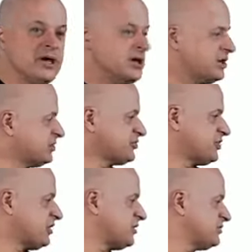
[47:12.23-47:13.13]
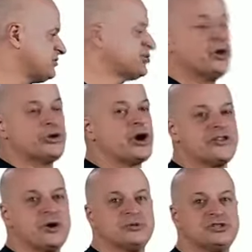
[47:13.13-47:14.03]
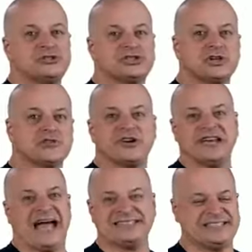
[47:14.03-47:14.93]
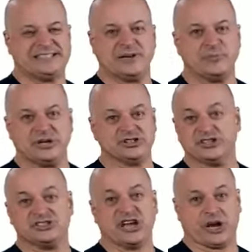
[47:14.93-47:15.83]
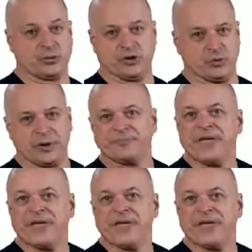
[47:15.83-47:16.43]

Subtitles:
is the sonar that was used to look for Nazi submarines in the Second World War.